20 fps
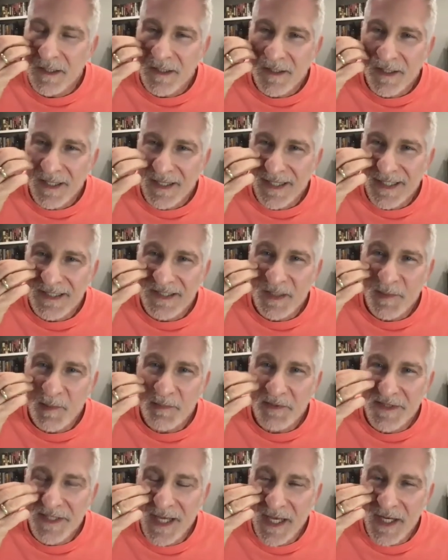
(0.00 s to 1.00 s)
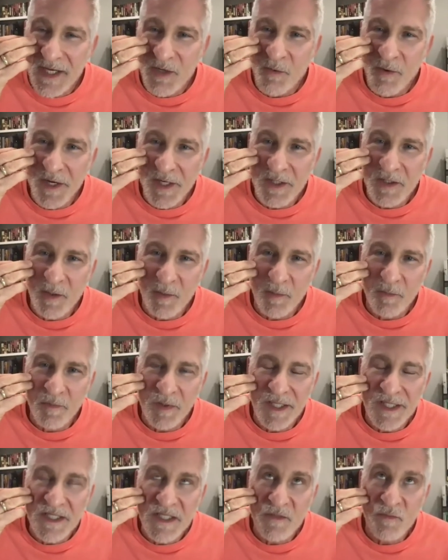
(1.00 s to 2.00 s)
agency people tend to want to go
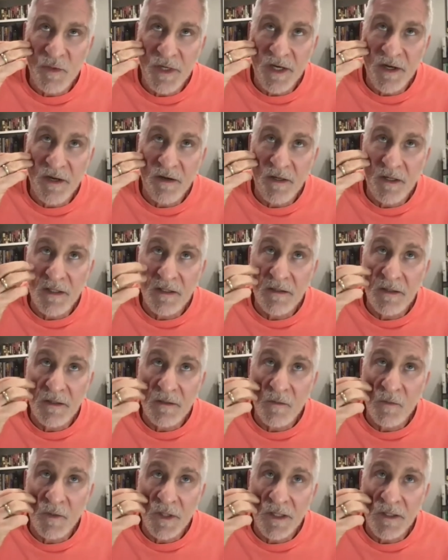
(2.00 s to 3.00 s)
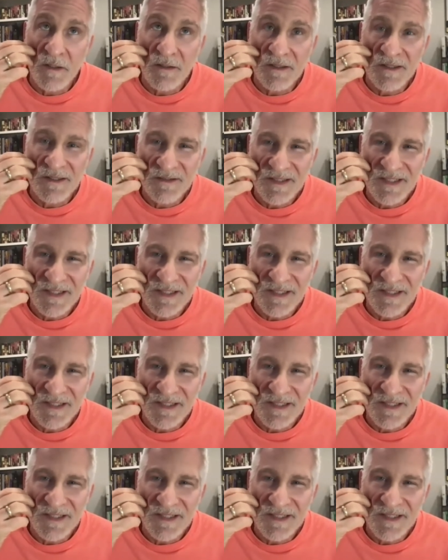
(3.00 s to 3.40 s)
places where where